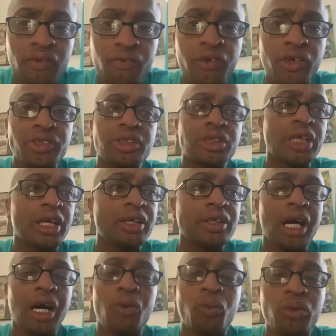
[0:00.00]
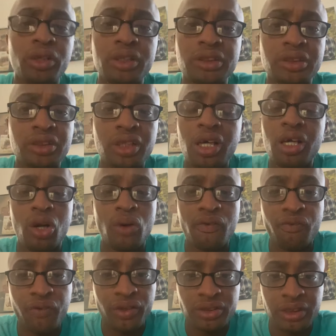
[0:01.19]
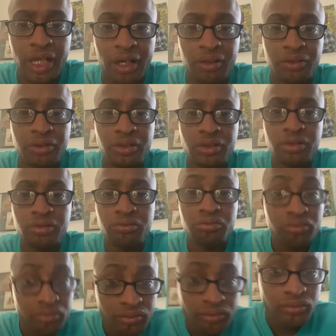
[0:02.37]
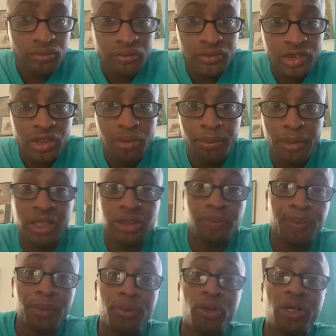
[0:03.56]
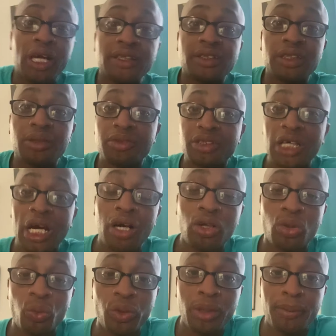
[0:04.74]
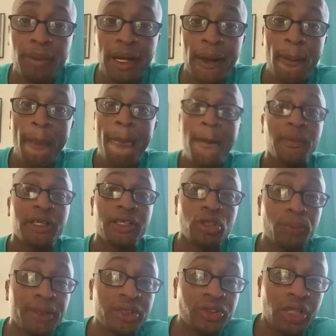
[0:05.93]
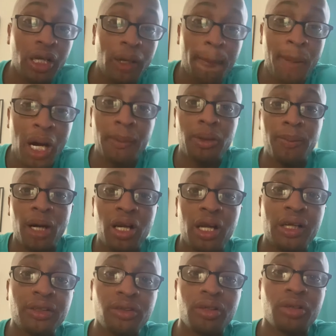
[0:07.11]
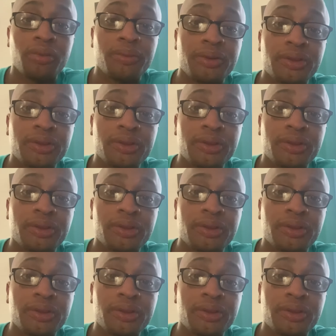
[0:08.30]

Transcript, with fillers: First and second down runs. Go first down because people can't seem to tackle a running back. They're too busy trying to pop the ball out of his arm.